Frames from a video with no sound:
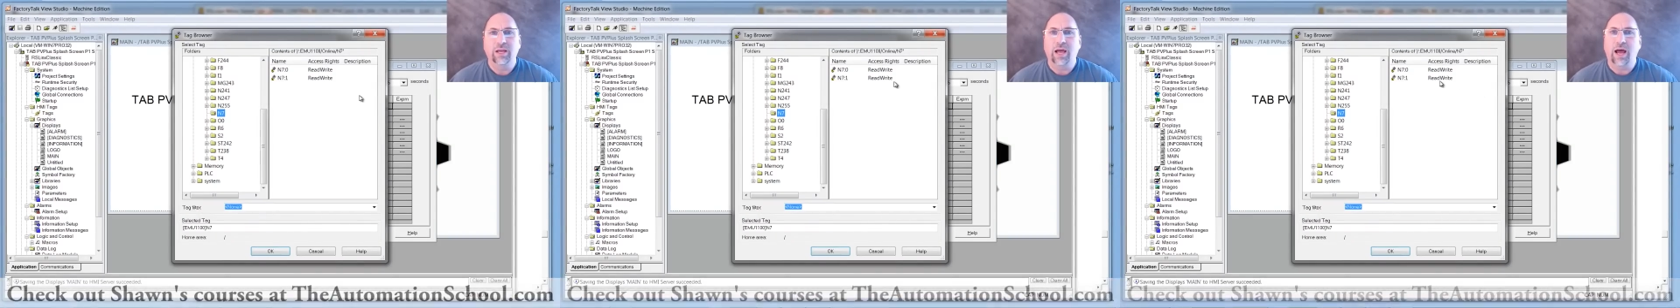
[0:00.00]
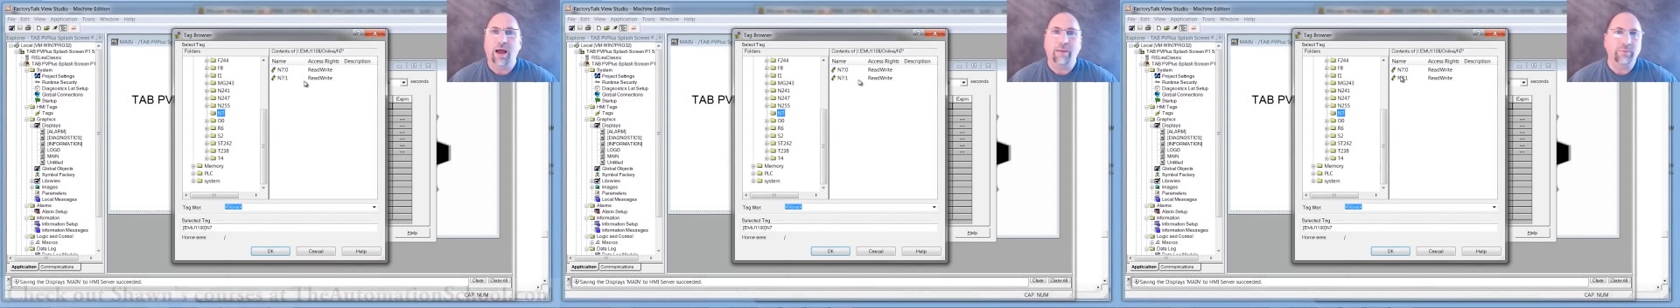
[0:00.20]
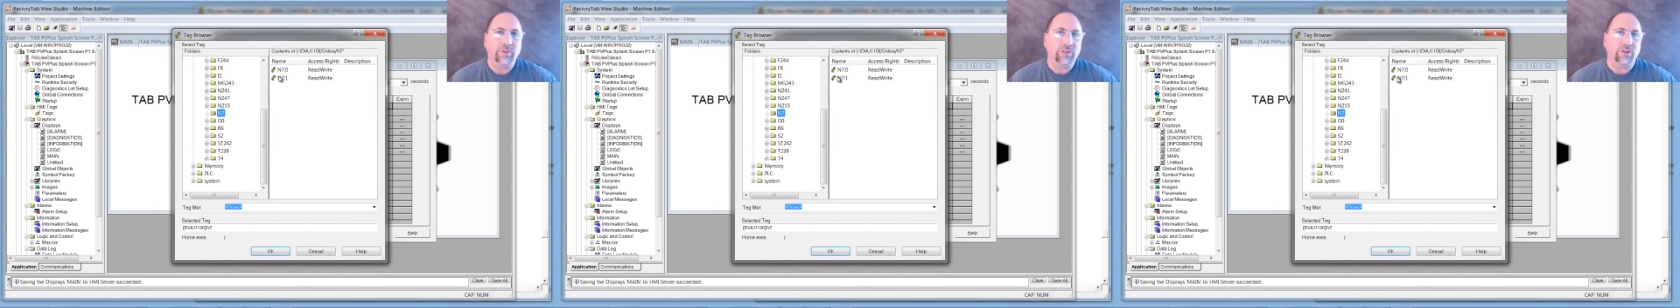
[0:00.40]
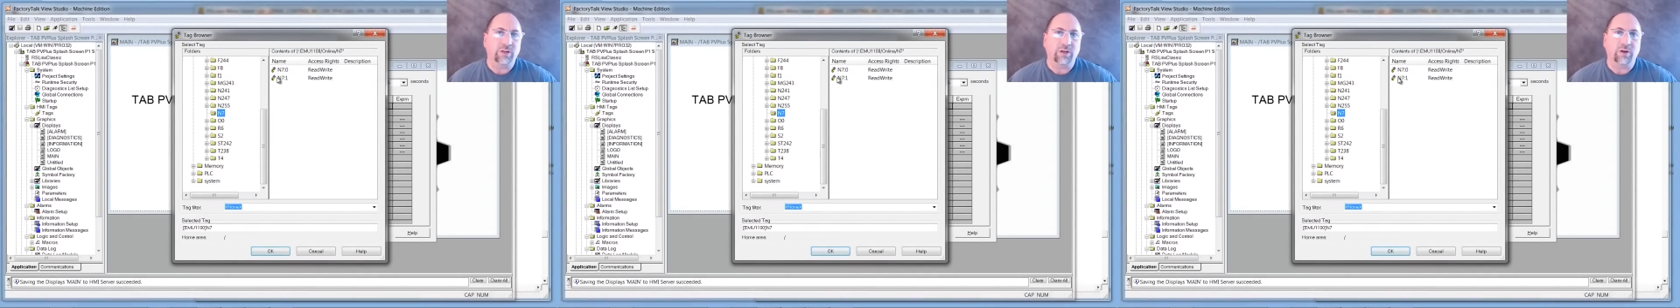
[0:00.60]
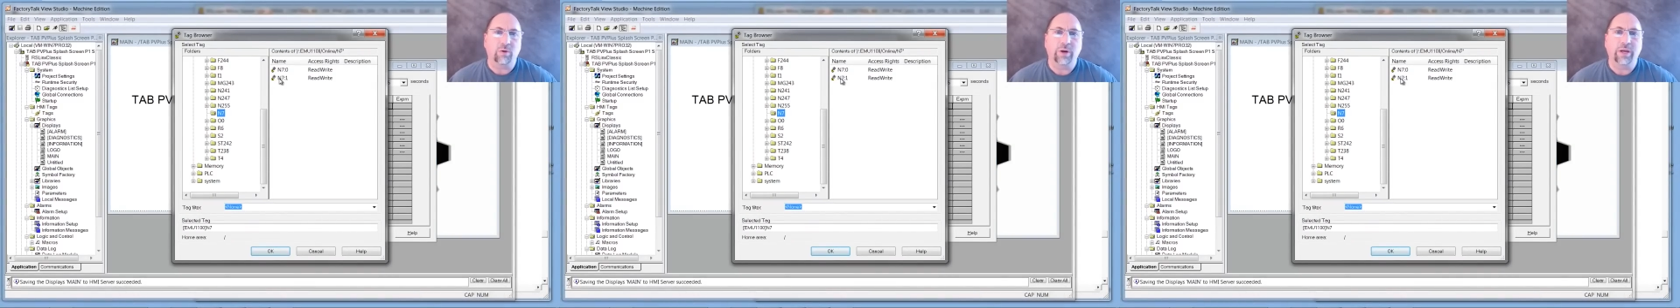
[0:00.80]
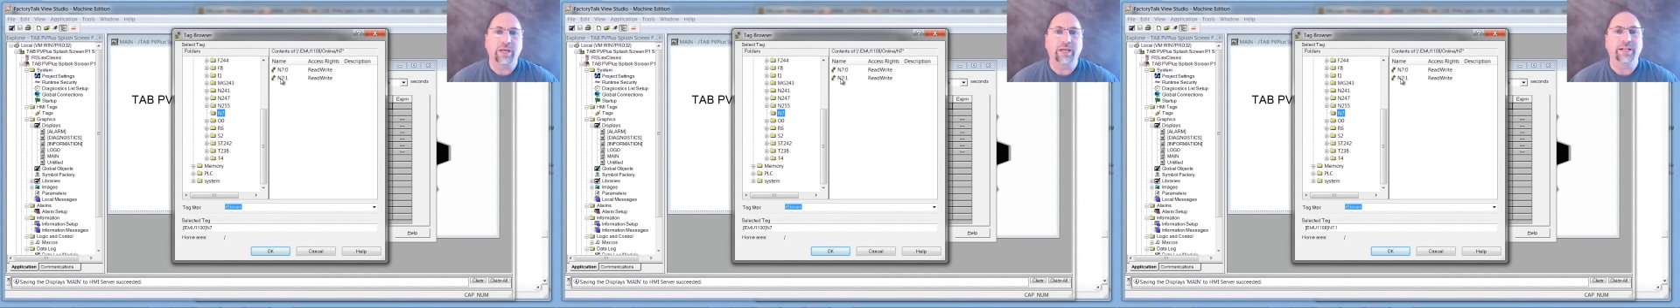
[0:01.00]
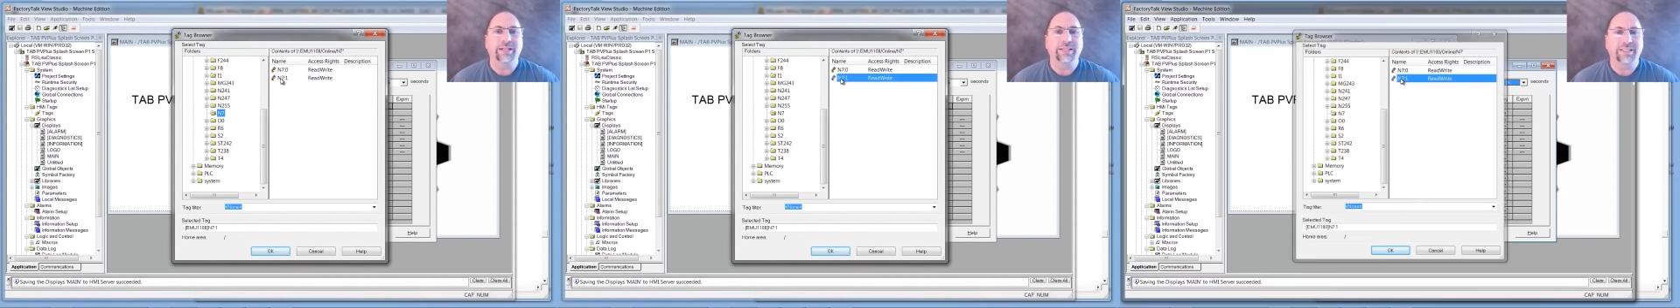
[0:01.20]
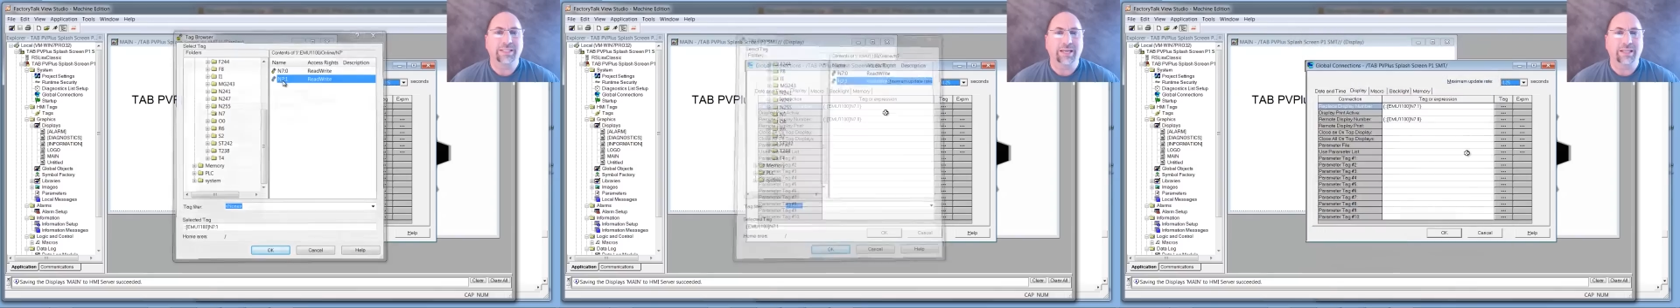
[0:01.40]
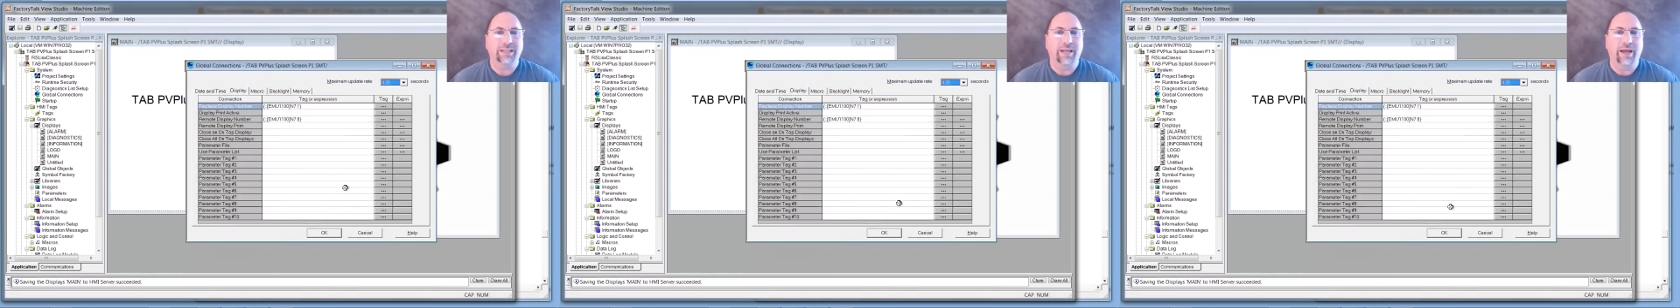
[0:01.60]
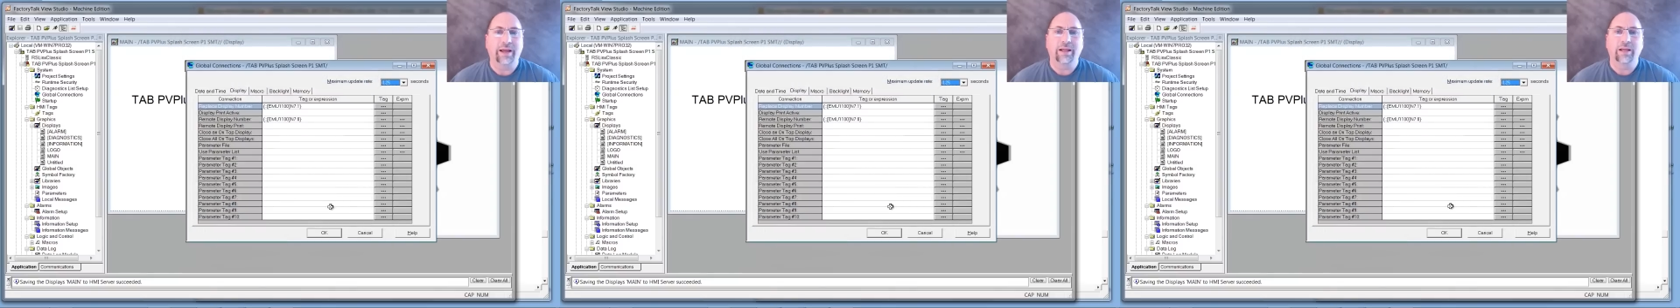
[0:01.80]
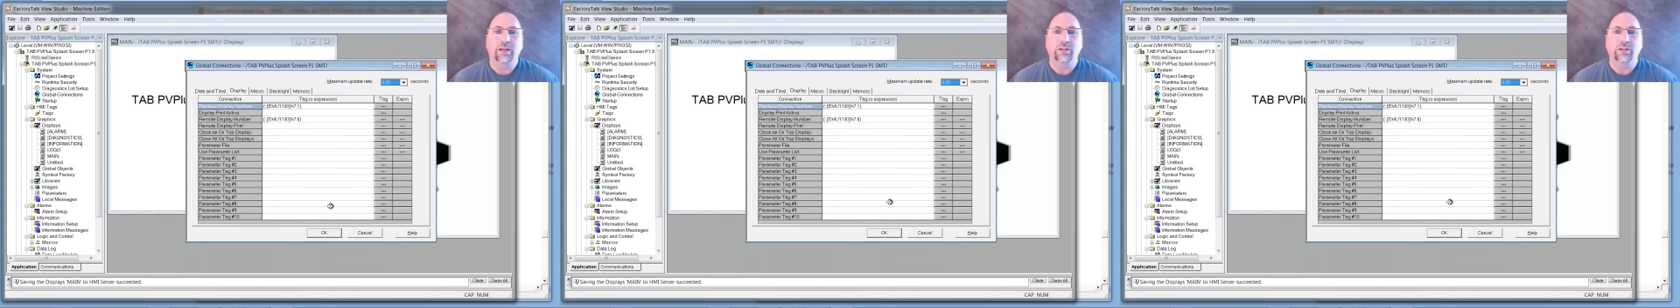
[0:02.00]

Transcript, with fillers: I'm just going to go ahead and set that